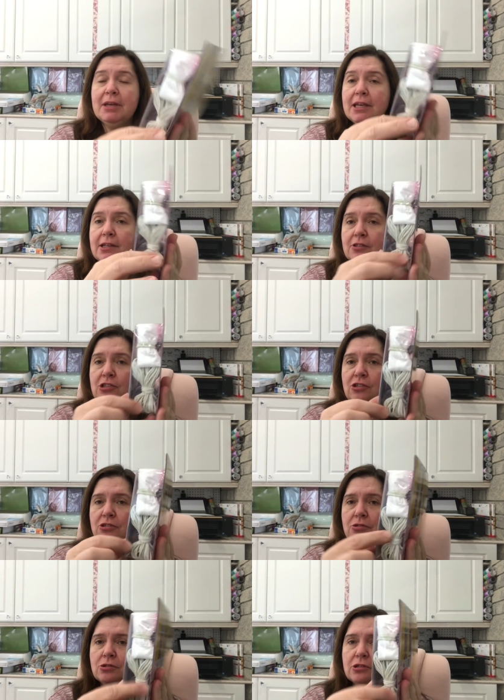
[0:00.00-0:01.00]
bands
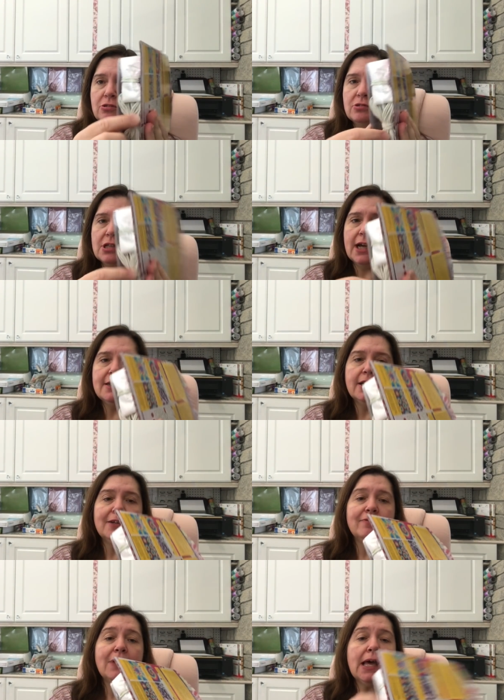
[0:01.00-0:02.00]
to do tie-dye
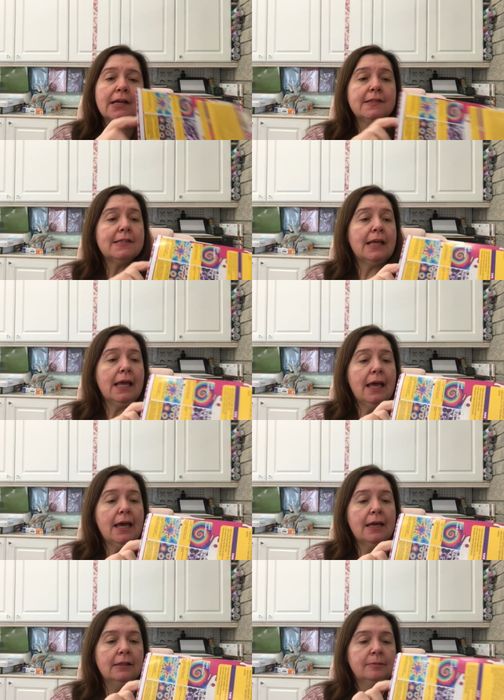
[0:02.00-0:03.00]
effects,
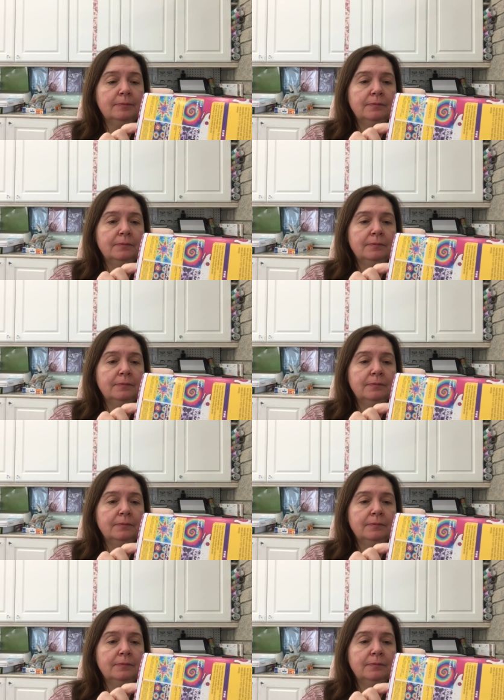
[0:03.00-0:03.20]
and